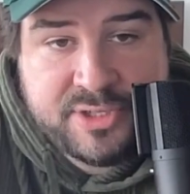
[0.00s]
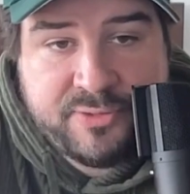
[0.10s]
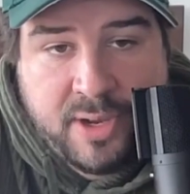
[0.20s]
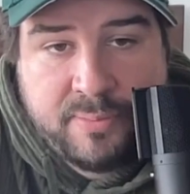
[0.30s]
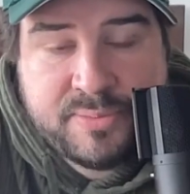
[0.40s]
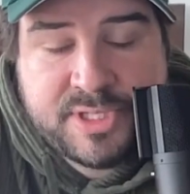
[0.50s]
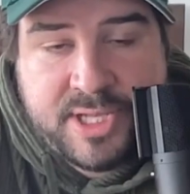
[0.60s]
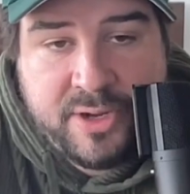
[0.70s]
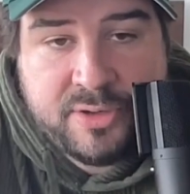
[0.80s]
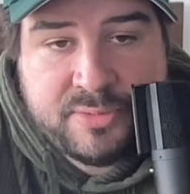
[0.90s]
from,
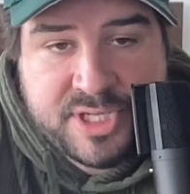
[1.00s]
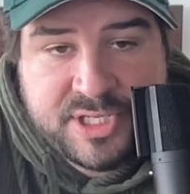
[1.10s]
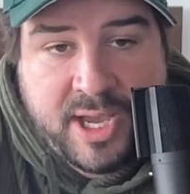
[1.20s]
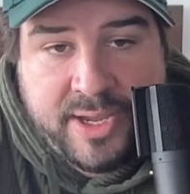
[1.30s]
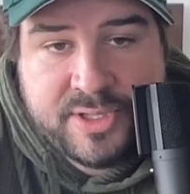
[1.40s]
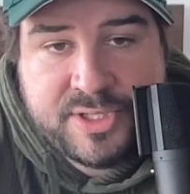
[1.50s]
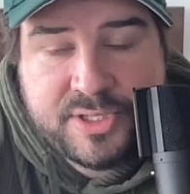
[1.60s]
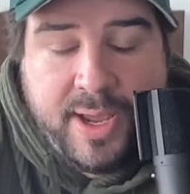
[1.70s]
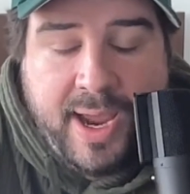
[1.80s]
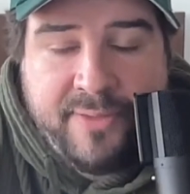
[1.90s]
standard designs,
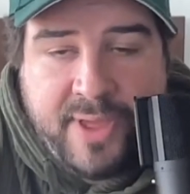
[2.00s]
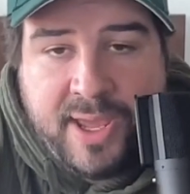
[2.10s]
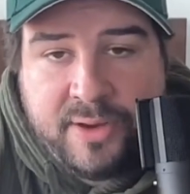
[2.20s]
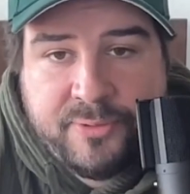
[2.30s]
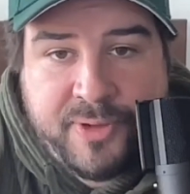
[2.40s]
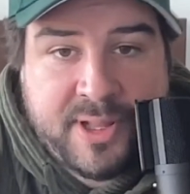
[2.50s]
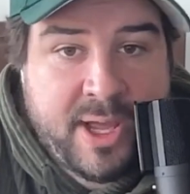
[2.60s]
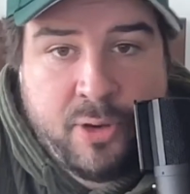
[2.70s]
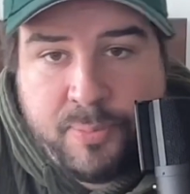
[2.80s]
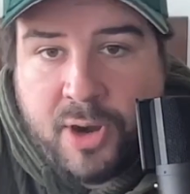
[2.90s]
and then fill
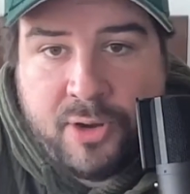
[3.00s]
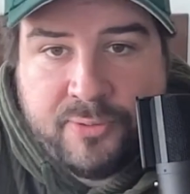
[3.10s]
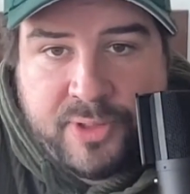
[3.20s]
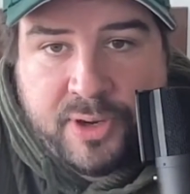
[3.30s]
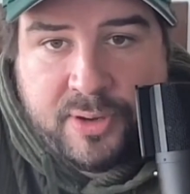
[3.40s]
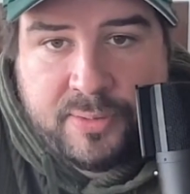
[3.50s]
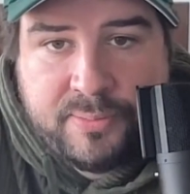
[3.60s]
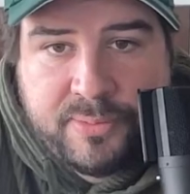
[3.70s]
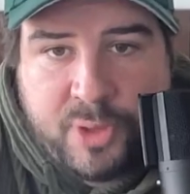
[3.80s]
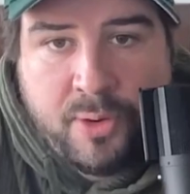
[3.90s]
out part of the
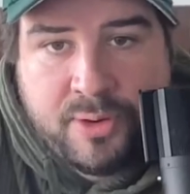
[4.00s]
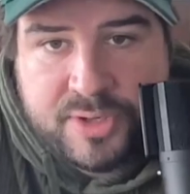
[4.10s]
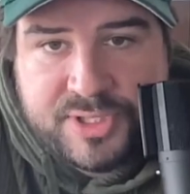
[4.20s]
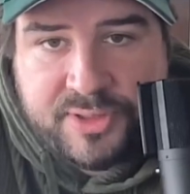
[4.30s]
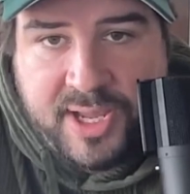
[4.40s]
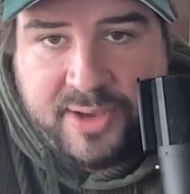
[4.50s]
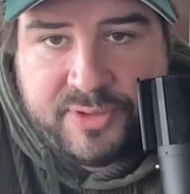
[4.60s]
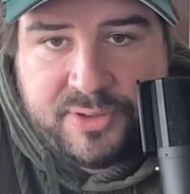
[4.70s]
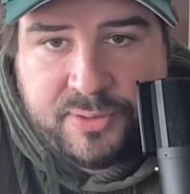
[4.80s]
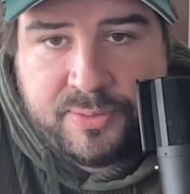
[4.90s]
orders that they have
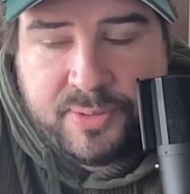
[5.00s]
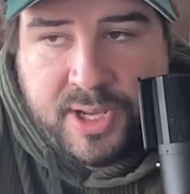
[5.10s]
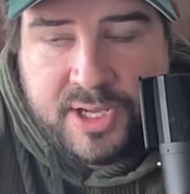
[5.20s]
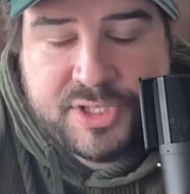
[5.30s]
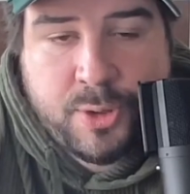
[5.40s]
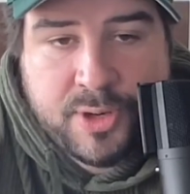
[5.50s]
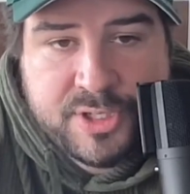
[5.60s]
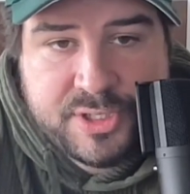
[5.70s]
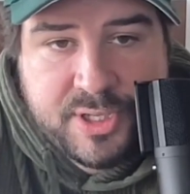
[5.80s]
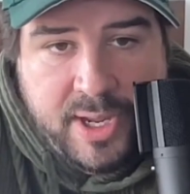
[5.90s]
to
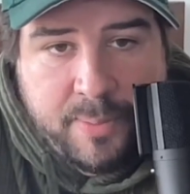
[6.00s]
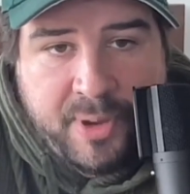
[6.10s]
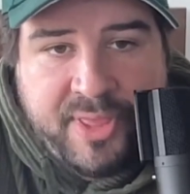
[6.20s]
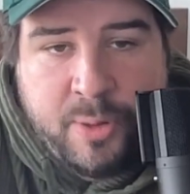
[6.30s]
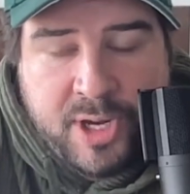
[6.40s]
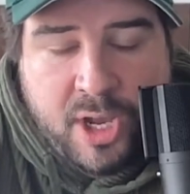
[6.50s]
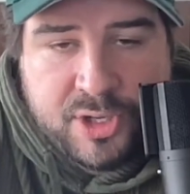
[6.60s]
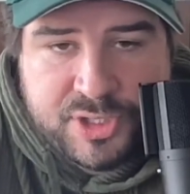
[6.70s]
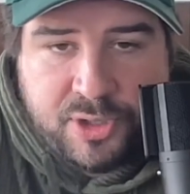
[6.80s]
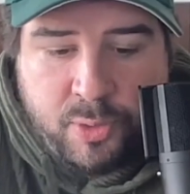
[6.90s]
source. But then we
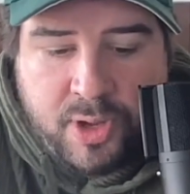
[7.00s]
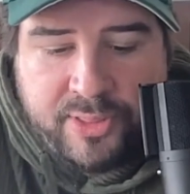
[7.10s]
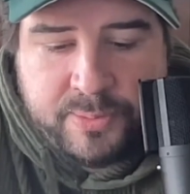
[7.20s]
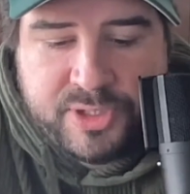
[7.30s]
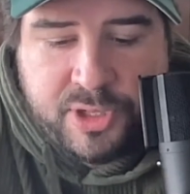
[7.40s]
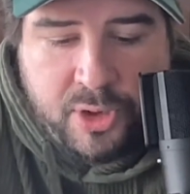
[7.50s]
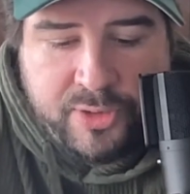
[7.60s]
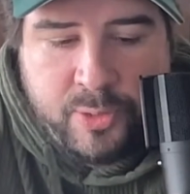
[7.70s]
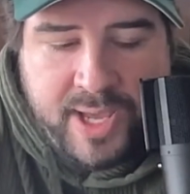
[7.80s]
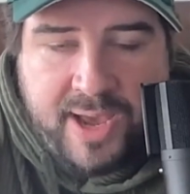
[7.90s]
also want them to know
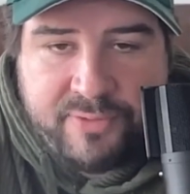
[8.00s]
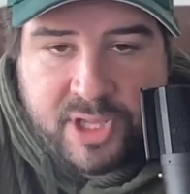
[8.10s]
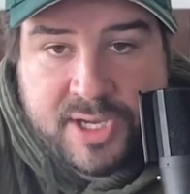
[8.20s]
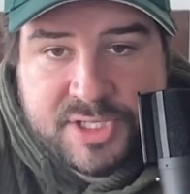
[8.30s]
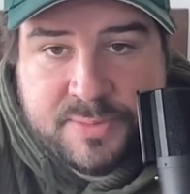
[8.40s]
that we have the custom